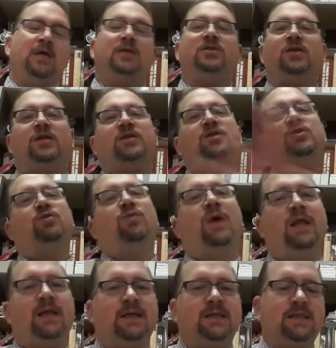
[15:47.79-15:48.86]
So there's the
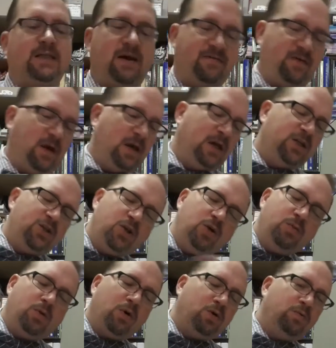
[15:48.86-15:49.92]
relic stuff.
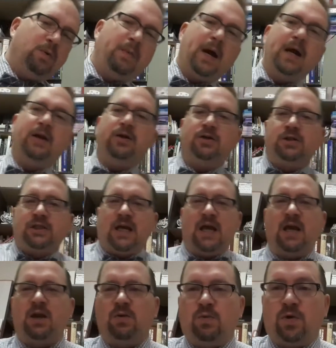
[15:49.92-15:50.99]
Two more reminders,
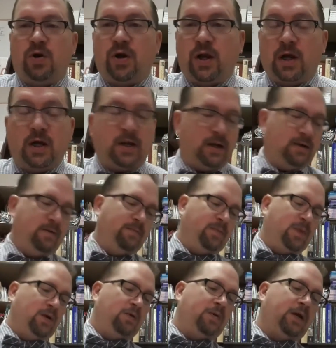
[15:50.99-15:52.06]
and we're done.
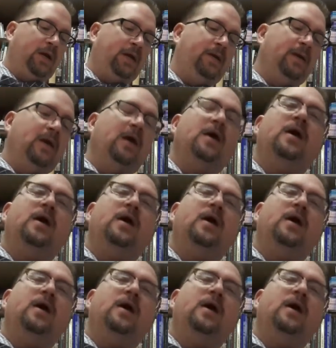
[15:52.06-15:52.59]
Okay.